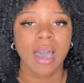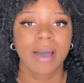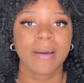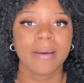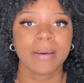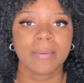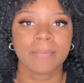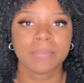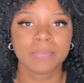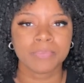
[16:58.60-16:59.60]

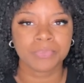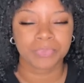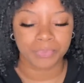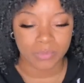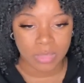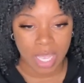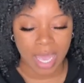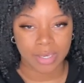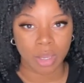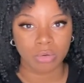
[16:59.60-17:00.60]

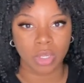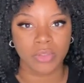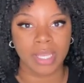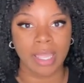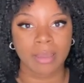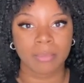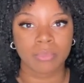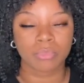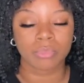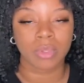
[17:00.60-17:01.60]
I don't know the
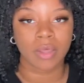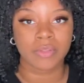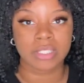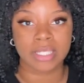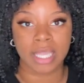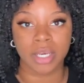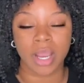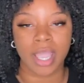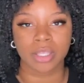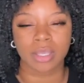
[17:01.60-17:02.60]
name of the
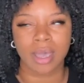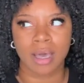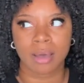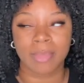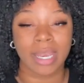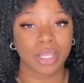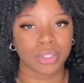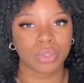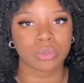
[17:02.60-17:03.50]
scanner that I use